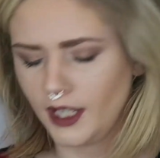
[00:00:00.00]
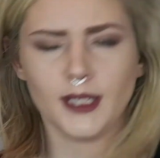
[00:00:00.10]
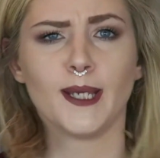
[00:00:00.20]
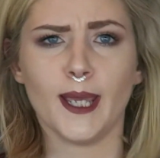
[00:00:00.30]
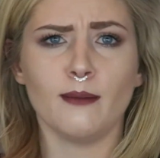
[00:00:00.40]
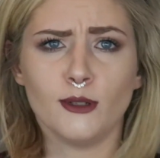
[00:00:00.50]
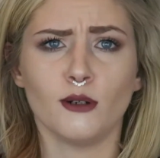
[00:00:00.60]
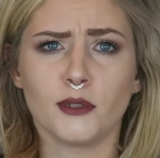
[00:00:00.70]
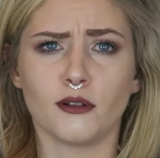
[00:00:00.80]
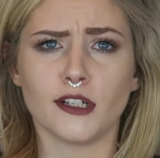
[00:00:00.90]
You came to
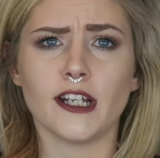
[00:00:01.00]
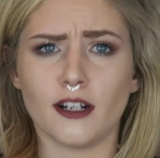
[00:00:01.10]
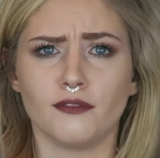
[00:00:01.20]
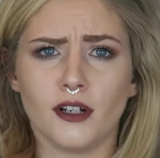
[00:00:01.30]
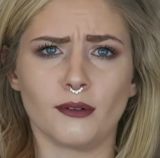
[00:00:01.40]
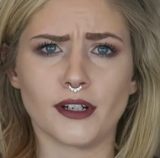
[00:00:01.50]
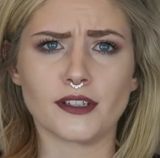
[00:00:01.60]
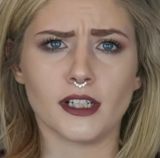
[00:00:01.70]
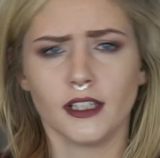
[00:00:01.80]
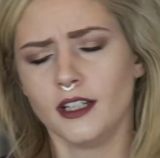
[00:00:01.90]
a beauty channel for a
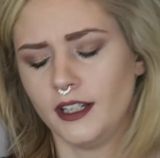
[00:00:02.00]
reason.